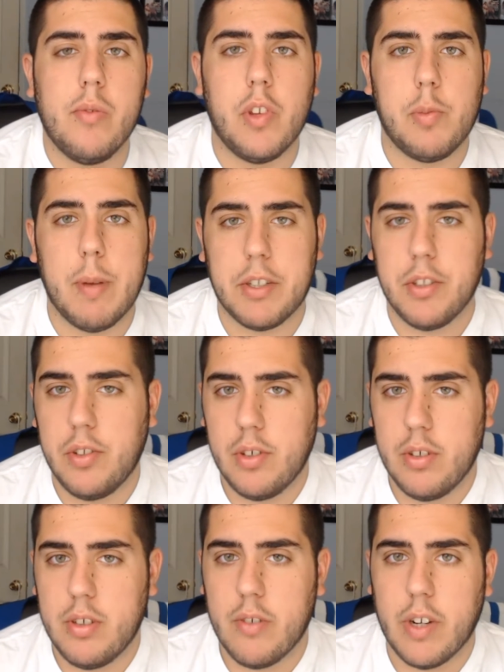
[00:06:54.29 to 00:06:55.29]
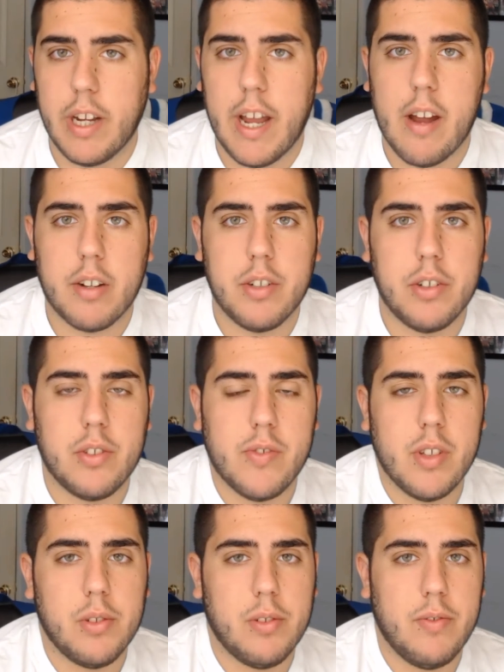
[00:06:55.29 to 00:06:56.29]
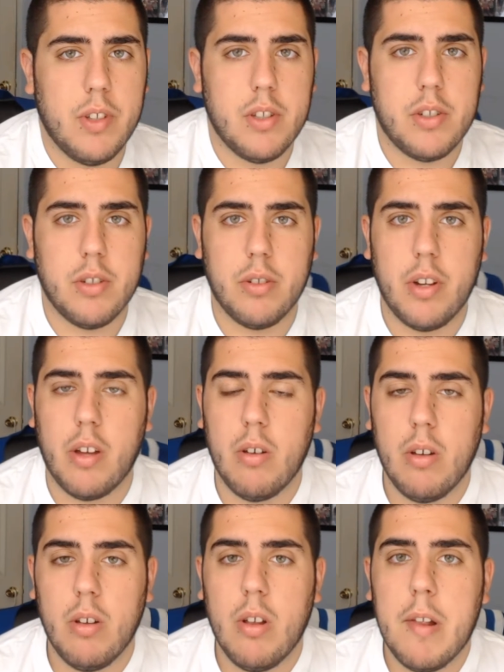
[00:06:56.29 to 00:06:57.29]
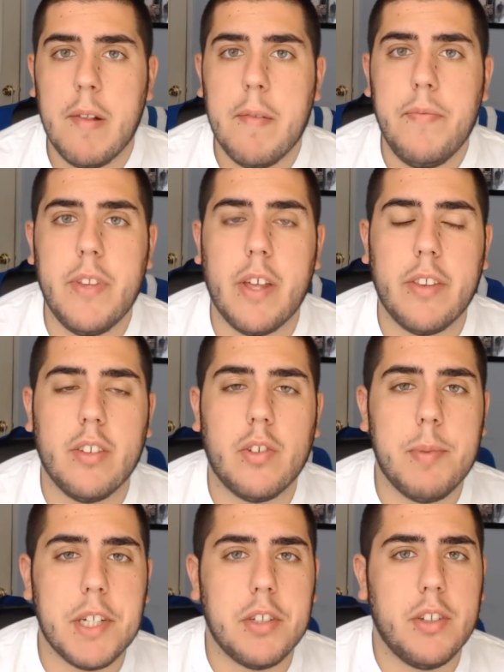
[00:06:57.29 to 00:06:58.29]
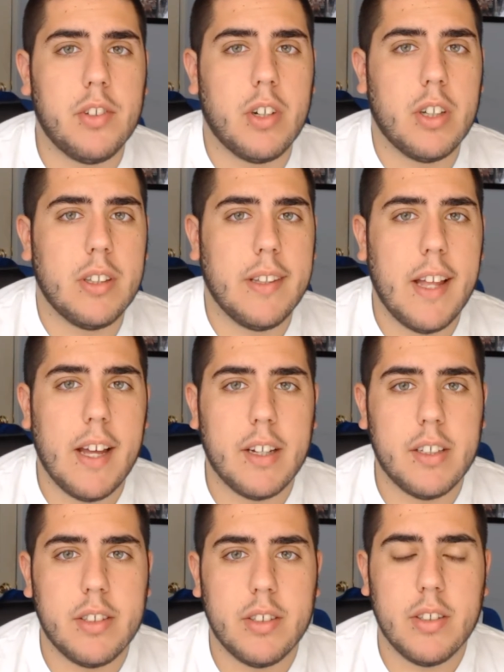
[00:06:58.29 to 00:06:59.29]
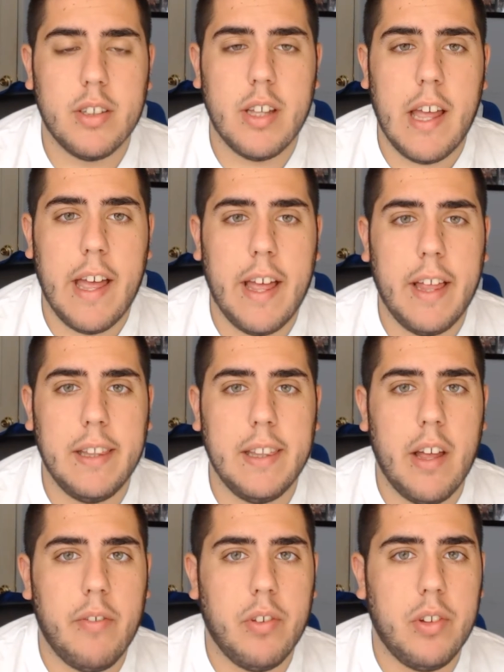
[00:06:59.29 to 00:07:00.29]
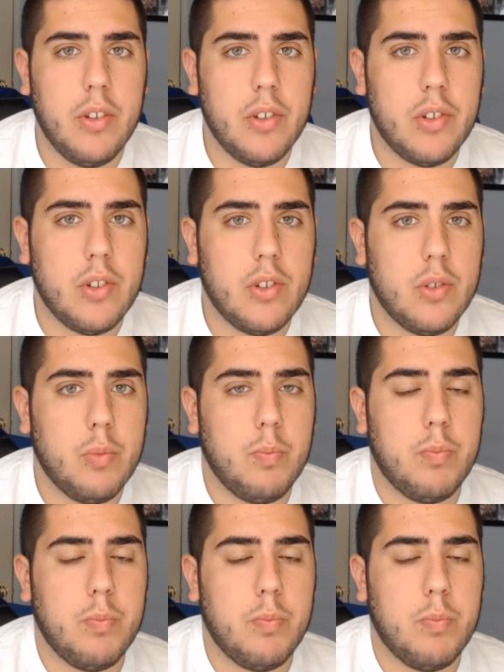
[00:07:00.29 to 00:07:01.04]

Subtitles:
The specialists are different characters, for those of you that don't know. Now, the specialists are unlocked at levels